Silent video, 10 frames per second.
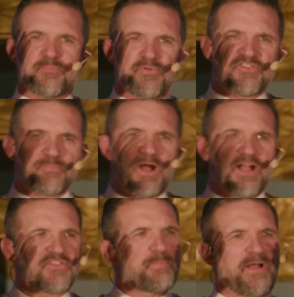the
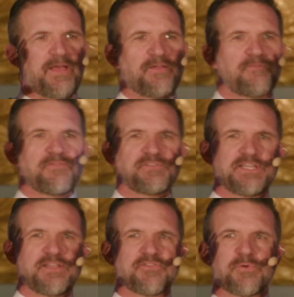spots by like
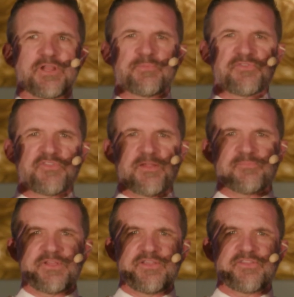15, 20%,
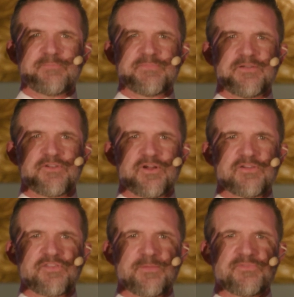please? I'm having a
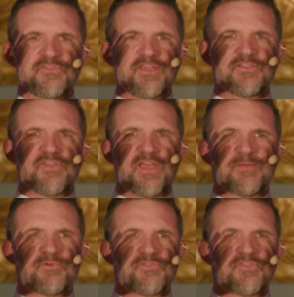hard time seeing
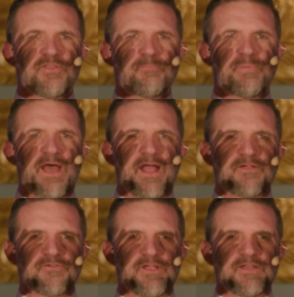tables in the
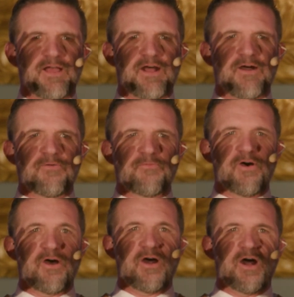back right now.
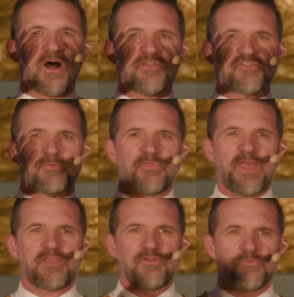Awesome.
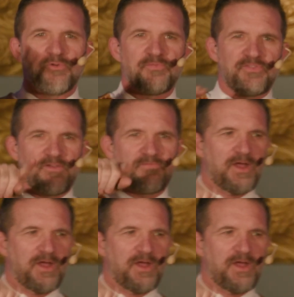Thank you. We'll see if